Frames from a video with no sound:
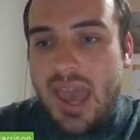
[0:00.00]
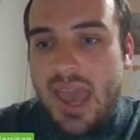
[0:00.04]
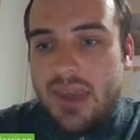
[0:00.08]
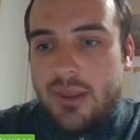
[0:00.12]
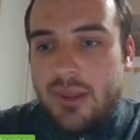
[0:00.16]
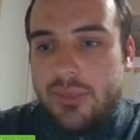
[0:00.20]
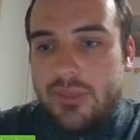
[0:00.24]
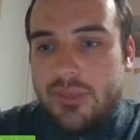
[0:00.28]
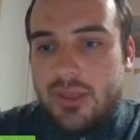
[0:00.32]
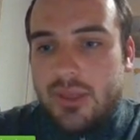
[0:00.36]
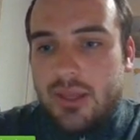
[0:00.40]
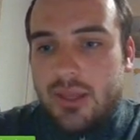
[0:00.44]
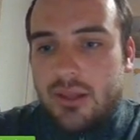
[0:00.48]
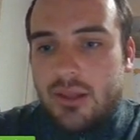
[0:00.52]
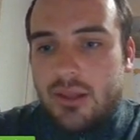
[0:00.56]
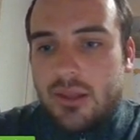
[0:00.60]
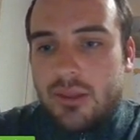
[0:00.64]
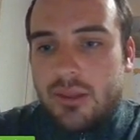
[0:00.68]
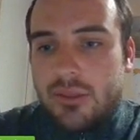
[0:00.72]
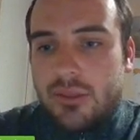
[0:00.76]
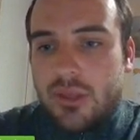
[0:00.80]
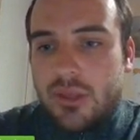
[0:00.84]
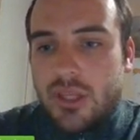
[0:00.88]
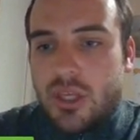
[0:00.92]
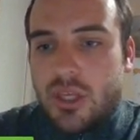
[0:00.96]
anything
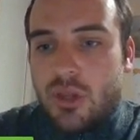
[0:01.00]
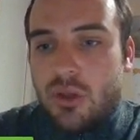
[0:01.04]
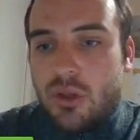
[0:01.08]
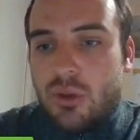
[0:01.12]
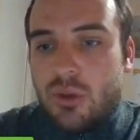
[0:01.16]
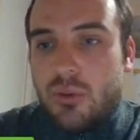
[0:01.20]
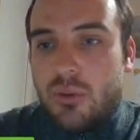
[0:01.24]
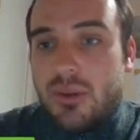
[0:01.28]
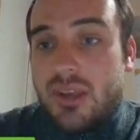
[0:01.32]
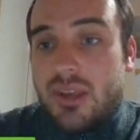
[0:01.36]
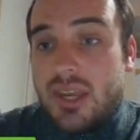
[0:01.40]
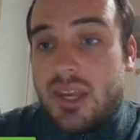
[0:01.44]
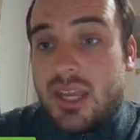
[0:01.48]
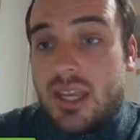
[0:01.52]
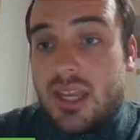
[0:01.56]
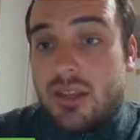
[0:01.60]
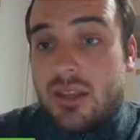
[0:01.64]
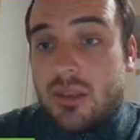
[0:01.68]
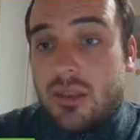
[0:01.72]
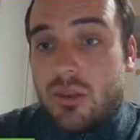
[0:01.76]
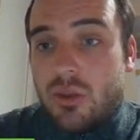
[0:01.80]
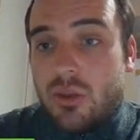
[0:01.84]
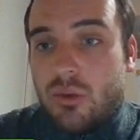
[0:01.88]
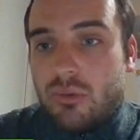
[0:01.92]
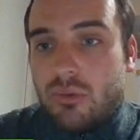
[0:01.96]
that you
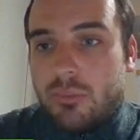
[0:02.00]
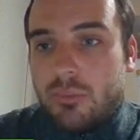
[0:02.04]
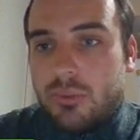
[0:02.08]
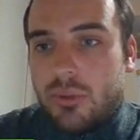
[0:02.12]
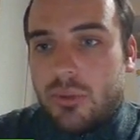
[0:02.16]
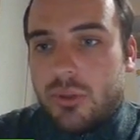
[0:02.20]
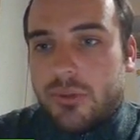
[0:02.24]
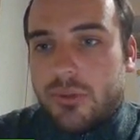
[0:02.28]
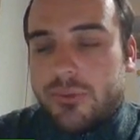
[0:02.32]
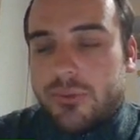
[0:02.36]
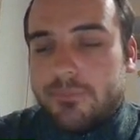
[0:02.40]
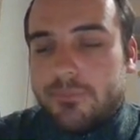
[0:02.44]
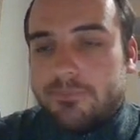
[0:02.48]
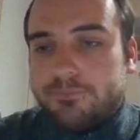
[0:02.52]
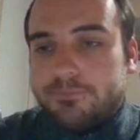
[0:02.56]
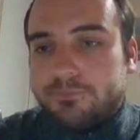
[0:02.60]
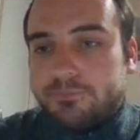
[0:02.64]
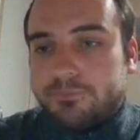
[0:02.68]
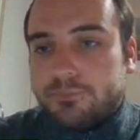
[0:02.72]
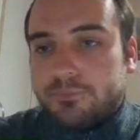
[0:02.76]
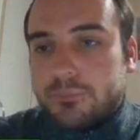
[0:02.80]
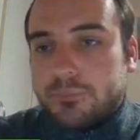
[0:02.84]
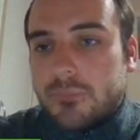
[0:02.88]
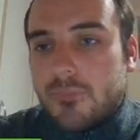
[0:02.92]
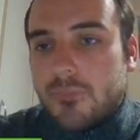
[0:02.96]
need to report.
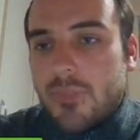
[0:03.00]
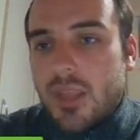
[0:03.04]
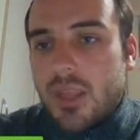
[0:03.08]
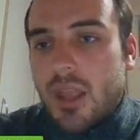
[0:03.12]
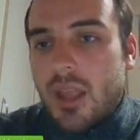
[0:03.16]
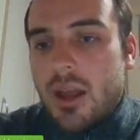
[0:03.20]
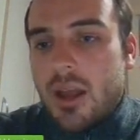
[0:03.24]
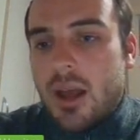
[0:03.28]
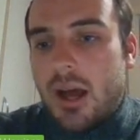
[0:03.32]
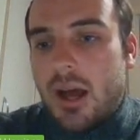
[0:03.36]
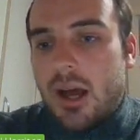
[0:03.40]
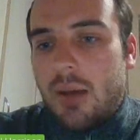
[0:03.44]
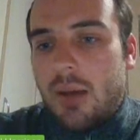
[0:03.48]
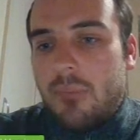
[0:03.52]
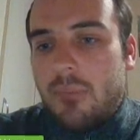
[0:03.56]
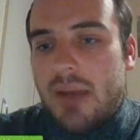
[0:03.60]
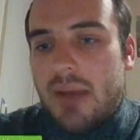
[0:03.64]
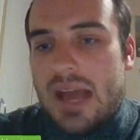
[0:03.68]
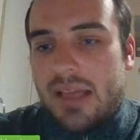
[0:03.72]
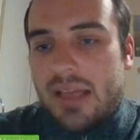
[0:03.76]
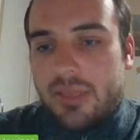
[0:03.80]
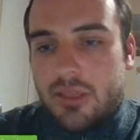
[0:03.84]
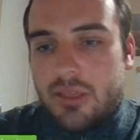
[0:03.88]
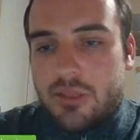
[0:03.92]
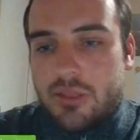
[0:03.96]

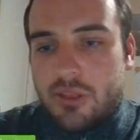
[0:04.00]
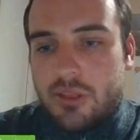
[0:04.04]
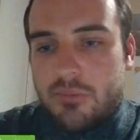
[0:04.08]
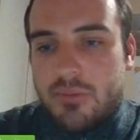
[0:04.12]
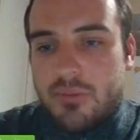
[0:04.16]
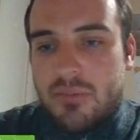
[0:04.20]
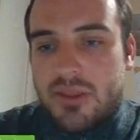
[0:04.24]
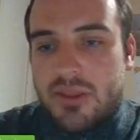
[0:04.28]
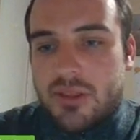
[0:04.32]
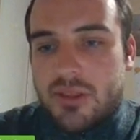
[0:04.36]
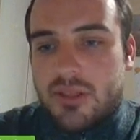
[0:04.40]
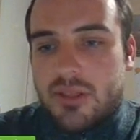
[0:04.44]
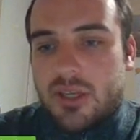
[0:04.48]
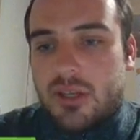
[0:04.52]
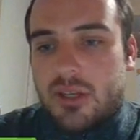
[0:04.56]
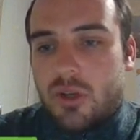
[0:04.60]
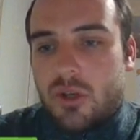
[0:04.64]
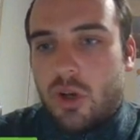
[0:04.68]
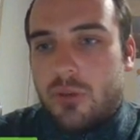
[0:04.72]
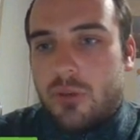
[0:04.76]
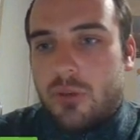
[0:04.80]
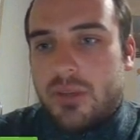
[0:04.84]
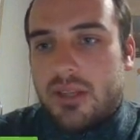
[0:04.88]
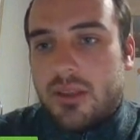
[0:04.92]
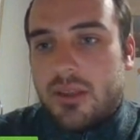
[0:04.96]
As has just been mentioned in the
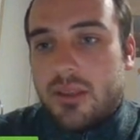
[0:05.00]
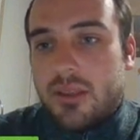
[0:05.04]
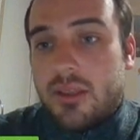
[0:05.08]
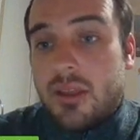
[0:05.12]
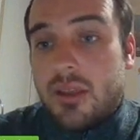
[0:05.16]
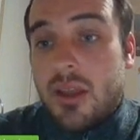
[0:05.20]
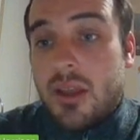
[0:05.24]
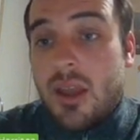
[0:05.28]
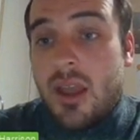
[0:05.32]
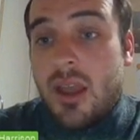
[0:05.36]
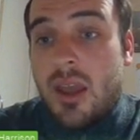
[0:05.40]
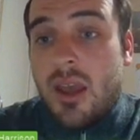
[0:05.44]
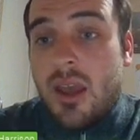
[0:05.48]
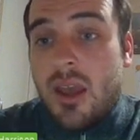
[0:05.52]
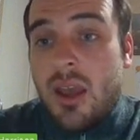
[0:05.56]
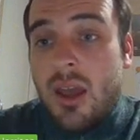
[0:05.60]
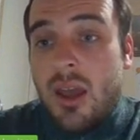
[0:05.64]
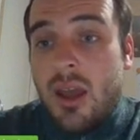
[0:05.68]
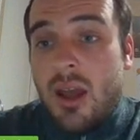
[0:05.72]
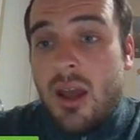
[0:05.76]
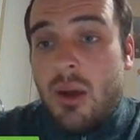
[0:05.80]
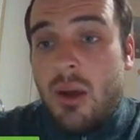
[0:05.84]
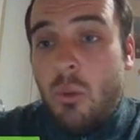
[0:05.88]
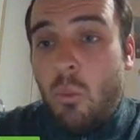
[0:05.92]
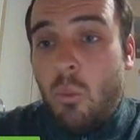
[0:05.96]
comments,
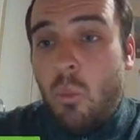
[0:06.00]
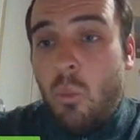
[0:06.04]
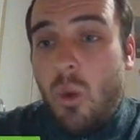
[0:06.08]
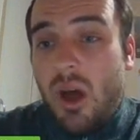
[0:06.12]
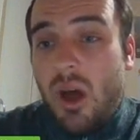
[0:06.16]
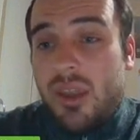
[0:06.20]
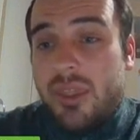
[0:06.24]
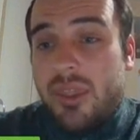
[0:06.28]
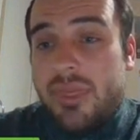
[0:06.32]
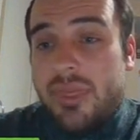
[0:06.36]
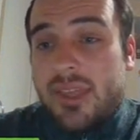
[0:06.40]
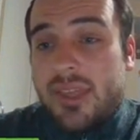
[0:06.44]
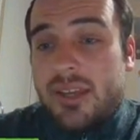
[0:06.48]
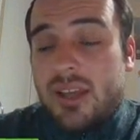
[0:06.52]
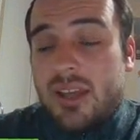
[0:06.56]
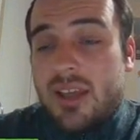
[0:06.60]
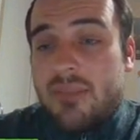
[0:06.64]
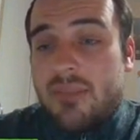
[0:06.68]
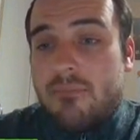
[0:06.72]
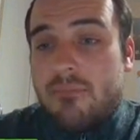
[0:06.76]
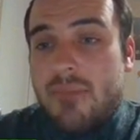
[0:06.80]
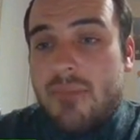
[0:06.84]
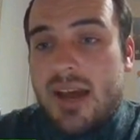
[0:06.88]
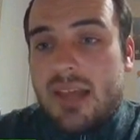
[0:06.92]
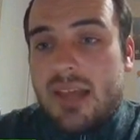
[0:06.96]
one thing that
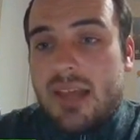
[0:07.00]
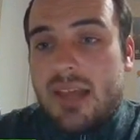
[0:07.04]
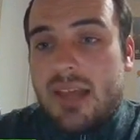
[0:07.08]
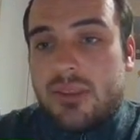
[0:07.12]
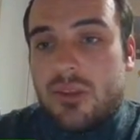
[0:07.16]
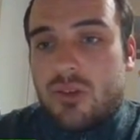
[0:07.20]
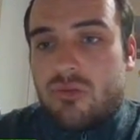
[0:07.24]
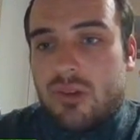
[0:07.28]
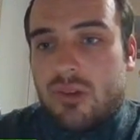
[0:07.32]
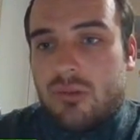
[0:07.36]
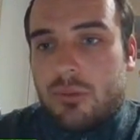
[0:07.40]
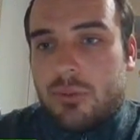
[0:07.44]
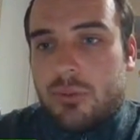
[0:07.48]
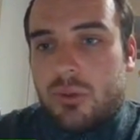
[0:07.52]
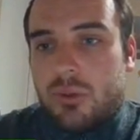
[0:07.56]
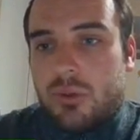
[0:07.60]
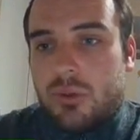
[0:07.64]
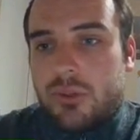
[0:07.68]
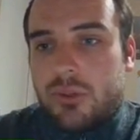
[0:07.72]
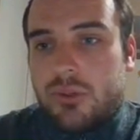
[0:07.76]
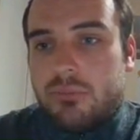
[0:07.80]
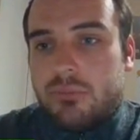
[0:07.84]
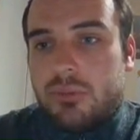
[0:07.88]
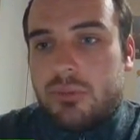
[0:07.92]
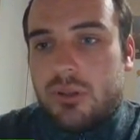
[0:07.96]
is mandatory
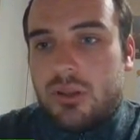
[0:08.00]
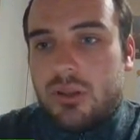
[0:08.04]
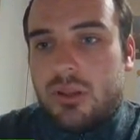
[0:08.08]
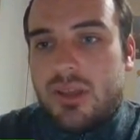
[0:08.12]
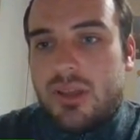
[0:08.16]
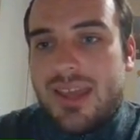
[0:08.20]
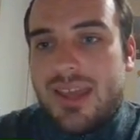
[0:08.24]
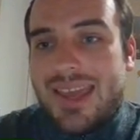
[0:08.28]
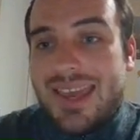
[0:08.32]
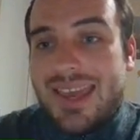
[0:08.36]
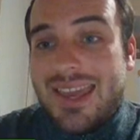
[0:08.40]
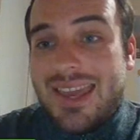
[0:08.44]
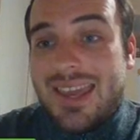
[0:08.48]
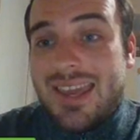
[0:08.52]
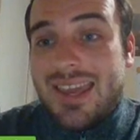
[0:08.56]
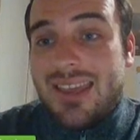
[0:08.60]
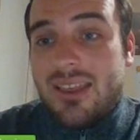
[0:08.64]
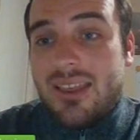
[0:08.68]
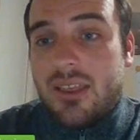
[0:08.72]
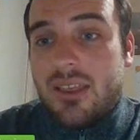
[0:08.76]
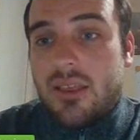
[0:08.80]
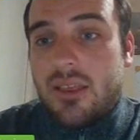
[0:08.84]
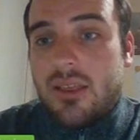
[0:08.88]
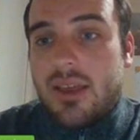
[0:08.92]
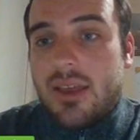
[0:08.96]
reportable
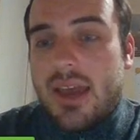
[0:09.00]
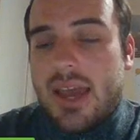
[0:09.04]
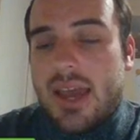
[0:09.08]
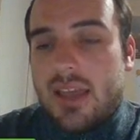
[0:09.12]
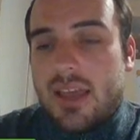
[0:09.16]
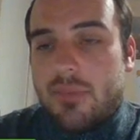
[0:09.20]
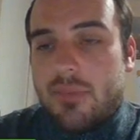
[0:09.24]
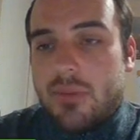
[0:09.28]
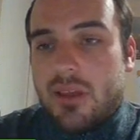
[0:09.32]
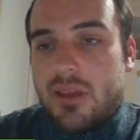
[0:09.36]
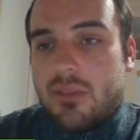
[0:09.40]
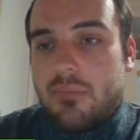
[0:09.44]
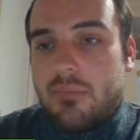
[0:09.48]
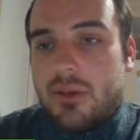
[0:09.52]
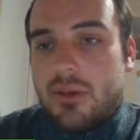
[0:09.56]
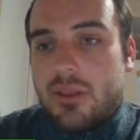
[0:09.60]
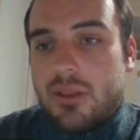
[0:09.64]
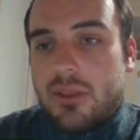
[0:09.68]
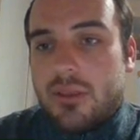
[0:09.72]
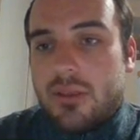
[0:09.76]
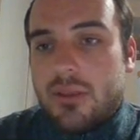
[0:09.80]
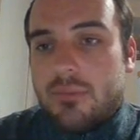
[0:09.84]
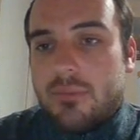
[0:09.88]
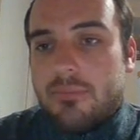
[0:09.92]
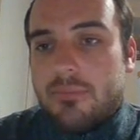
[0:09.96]
is airspace
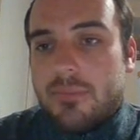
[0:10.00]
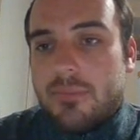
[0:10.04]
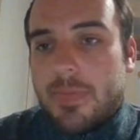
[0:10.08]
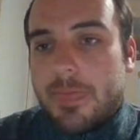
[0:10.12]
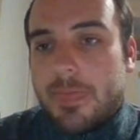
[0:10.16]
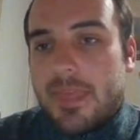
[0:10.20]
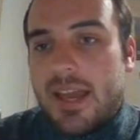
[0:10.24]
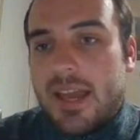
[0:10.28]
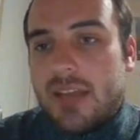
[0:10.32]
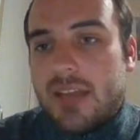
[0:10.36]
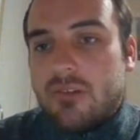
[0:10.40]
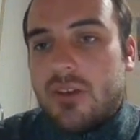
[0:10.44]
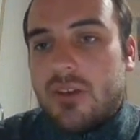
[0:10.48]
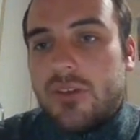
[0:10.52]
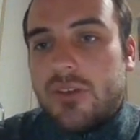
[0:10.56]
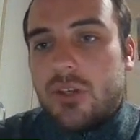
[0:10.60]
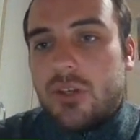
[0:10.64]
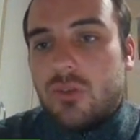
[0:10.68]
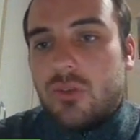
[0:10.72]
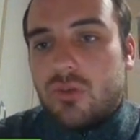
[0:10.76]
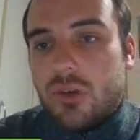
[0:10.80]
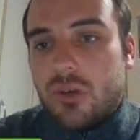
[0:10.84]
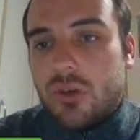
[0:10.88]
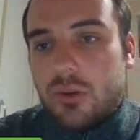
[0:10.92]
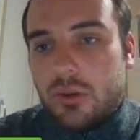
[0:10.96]
busts. Air
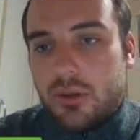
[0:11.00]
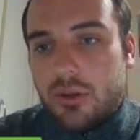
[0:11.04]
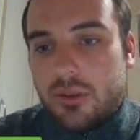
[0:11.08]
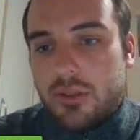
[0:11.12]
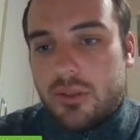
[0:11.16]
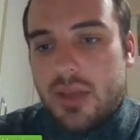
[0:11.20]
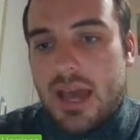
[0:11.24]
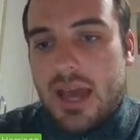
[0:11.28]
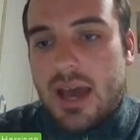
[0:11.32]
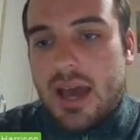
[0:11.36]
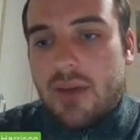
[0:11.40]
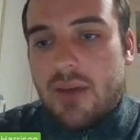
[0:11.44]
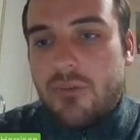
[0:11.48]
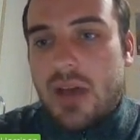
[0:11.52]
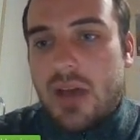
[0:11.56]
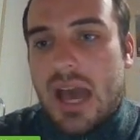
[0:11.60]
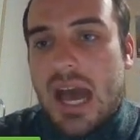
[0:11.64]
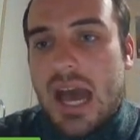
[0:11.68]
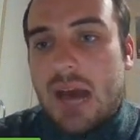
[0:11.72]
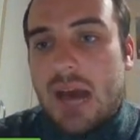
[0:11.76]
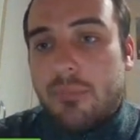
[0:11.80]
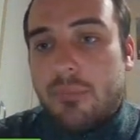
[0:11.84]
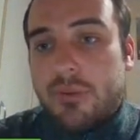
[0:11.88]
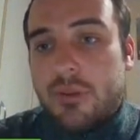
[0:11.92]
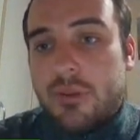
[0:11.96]
traffic controllers have
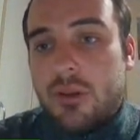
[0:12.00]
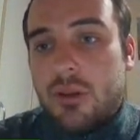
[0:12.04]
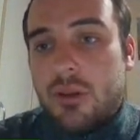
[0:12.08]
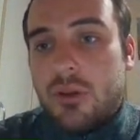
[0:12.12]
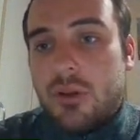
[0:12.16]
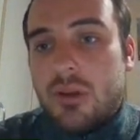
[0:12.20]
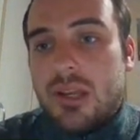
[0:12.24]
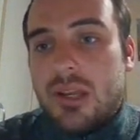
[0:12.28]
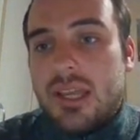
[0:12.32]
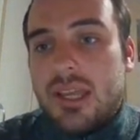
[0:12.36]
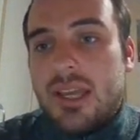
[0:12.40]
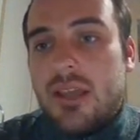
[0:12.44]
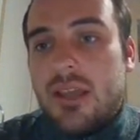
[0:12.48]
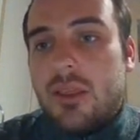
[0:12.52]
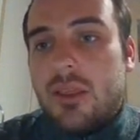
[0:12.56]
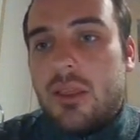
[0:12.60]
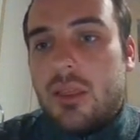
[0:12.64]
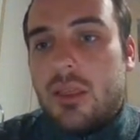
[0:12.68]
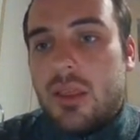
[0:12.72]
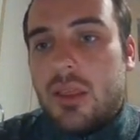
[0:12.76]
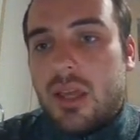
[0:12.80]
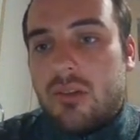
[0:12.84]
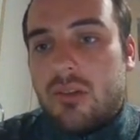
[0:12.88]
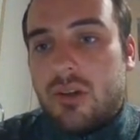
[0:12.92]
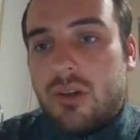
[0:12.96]
absolutely
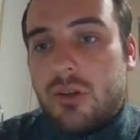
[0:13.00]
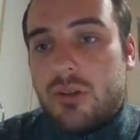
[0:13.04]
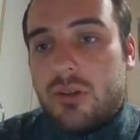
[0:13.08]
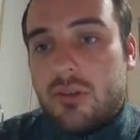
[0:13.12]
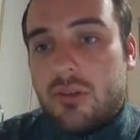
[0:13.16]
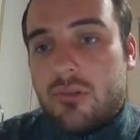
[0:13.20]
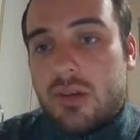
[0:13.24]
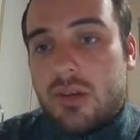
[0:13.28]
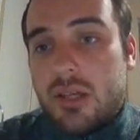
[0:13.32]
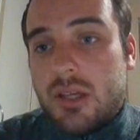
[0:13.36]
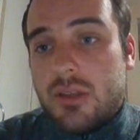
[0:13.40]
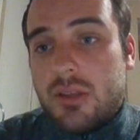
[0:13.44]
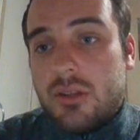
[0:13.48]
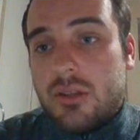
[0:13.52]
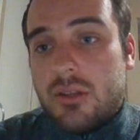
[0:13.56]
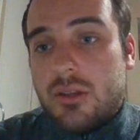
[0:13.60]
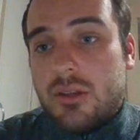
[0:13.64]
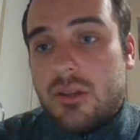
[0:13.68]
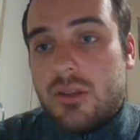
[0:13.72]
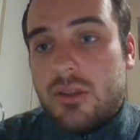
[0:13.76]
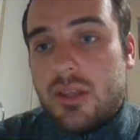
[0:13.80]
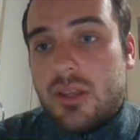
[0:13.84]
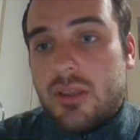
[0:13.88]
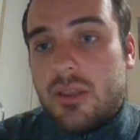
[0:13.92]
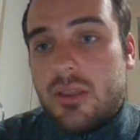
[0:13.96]
zero
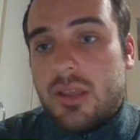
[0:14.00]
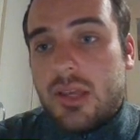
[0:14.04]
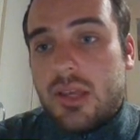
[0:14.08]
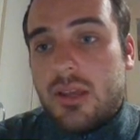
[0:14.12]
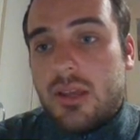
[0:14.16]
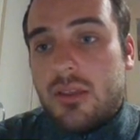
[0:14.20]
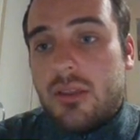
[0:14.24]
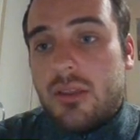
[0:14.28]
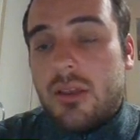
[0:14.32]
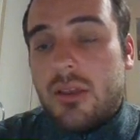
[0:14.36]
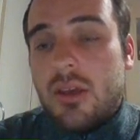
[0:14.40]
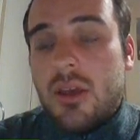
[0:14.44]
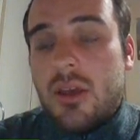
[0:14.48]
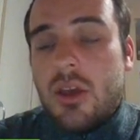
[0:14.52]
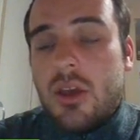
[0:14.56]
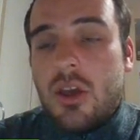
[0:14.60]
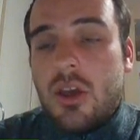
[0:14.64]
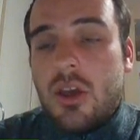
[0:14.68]
discretion these days